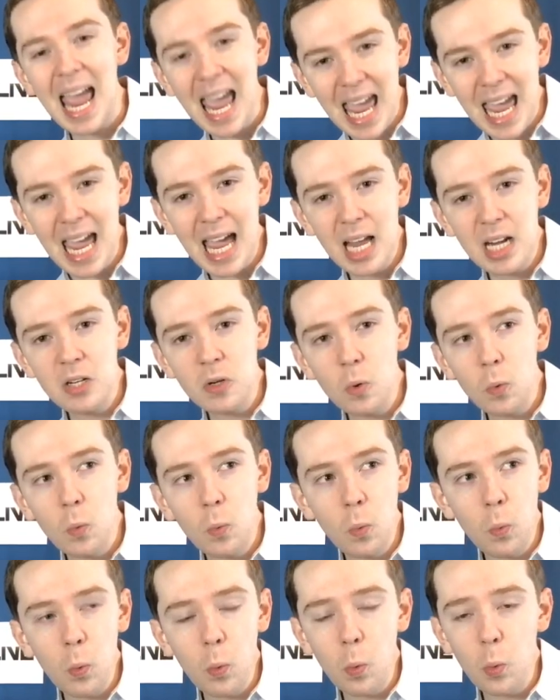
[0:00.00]
and
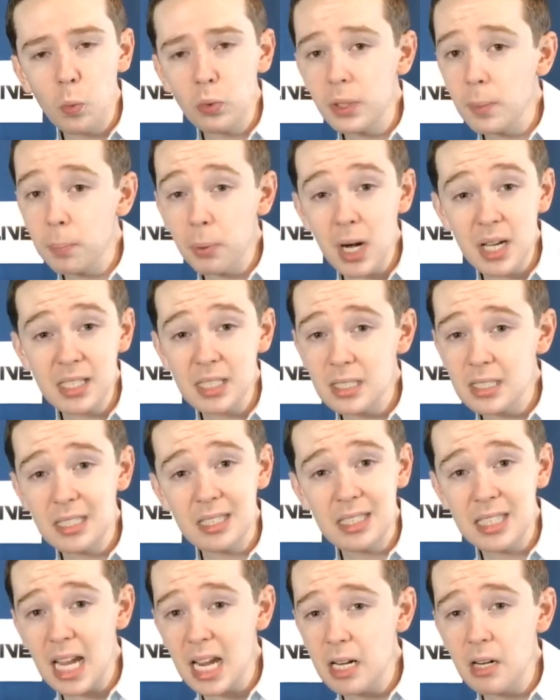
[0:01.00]
the present
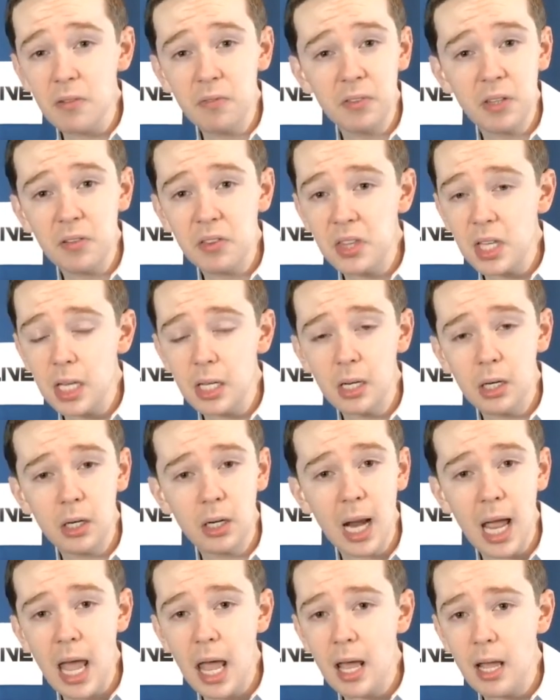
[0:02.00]
state of the
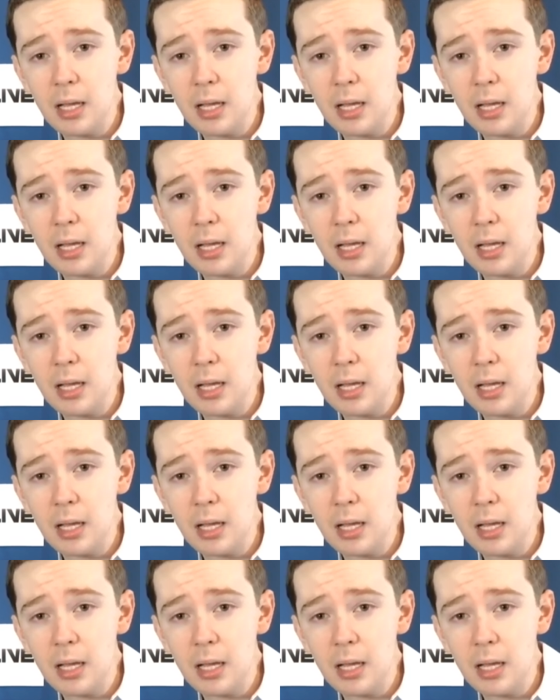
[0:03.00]
theater